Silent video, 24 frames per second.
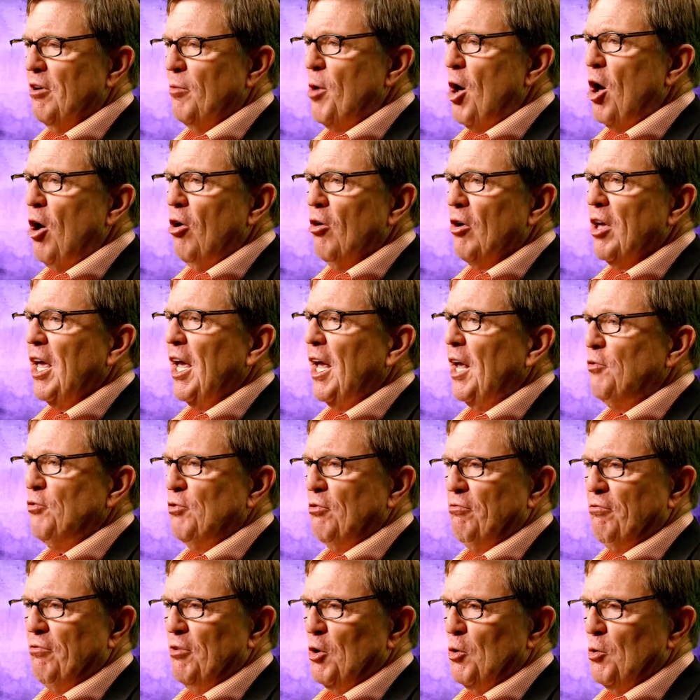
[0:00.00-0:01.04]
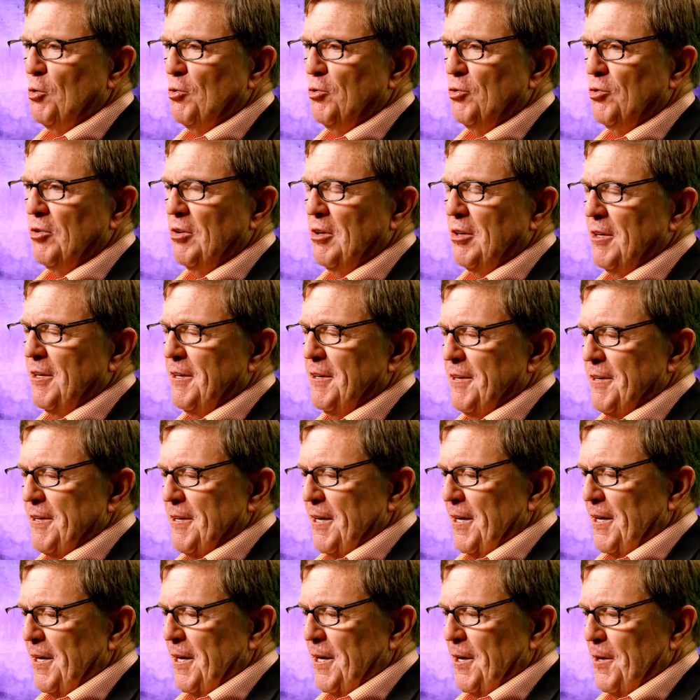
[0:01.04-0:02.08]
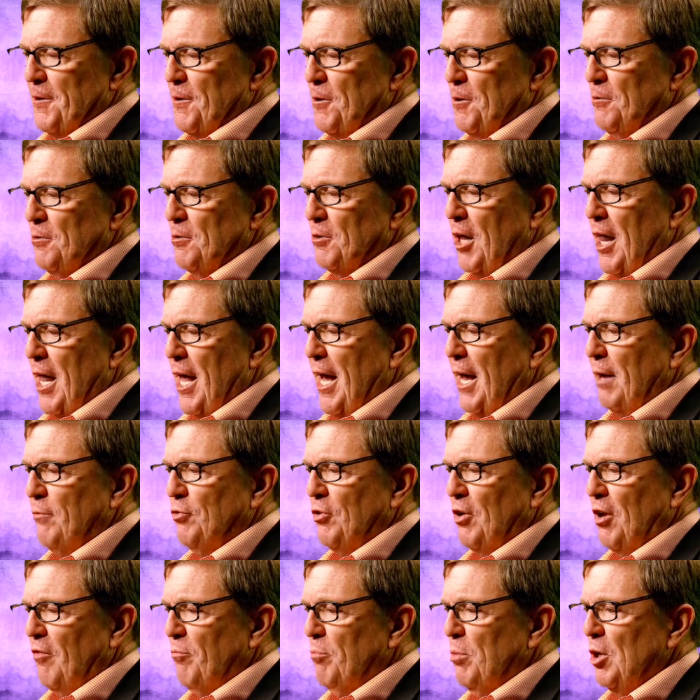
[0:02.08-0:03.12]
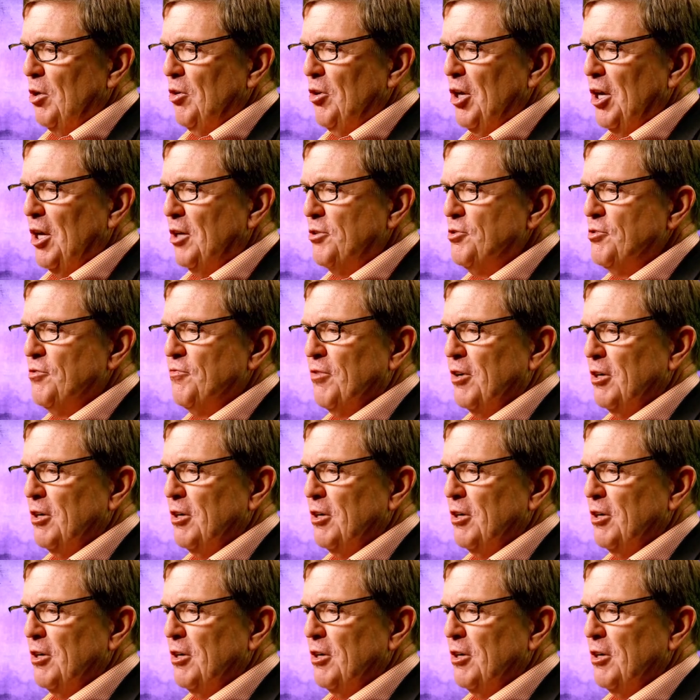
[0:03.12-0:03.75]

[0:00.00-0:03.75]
from all kinds of folks whose lives have been touched,